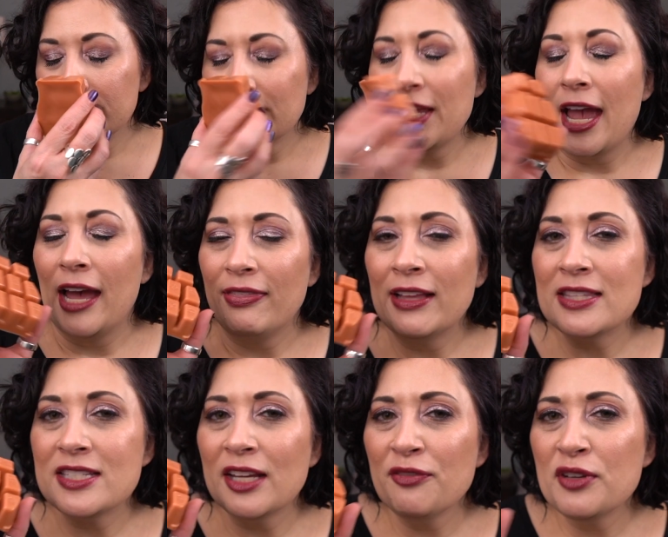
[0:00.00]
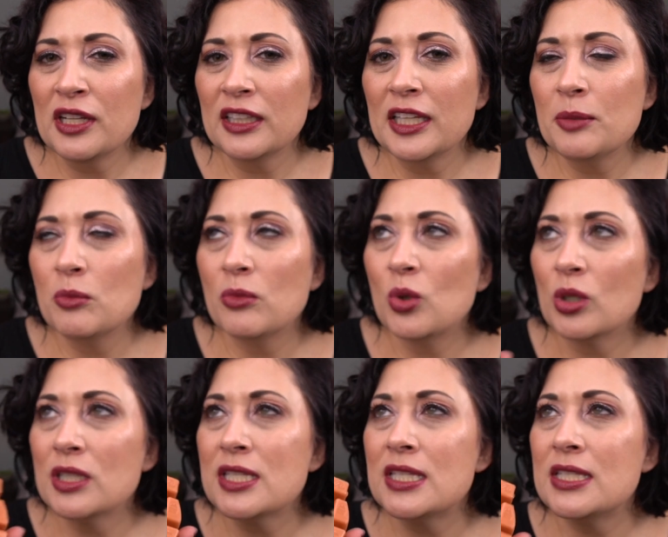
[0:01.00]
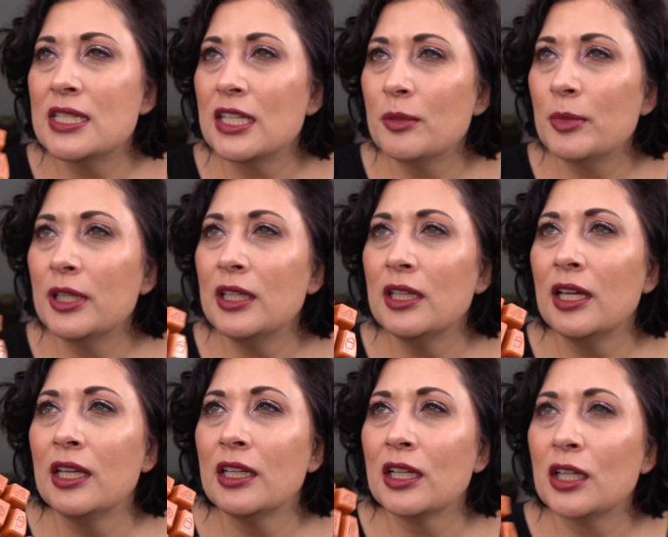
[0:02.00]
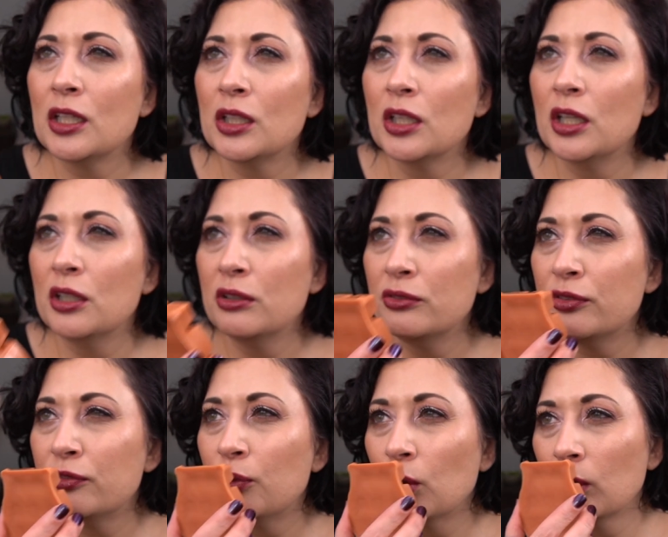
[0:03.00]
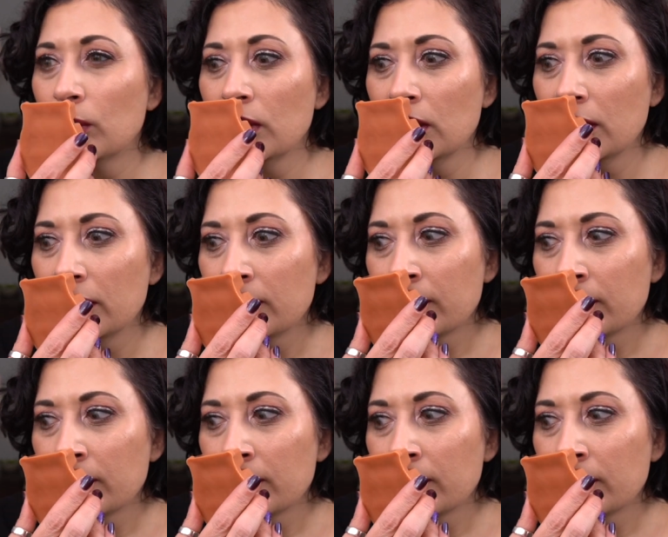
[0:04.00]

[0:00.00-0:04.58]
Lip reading: Yeah, that's definitely more cinnamon and clove forward.